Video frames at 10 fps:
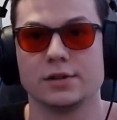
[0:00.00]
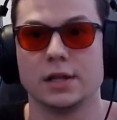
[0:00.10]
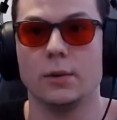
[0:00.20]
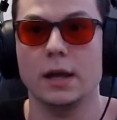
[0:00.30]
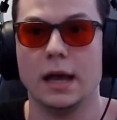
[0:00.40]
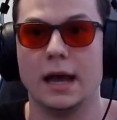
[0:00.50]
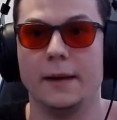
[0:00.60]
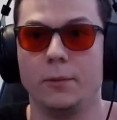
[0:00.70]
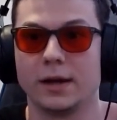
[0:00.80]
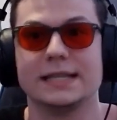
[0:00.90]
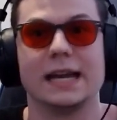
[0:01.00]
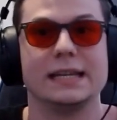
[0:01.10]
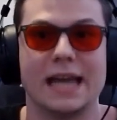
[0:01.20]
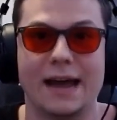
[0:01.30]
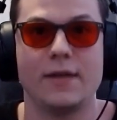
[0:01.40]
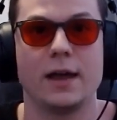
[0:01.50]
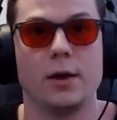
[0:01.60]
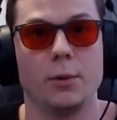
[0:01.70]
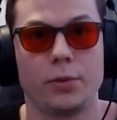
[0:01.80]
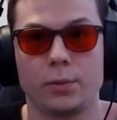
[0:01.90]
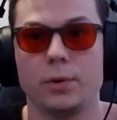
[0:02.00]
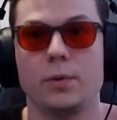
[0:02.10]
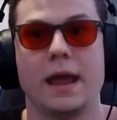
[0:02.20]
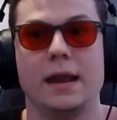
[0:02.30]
So we're excited to have that go through,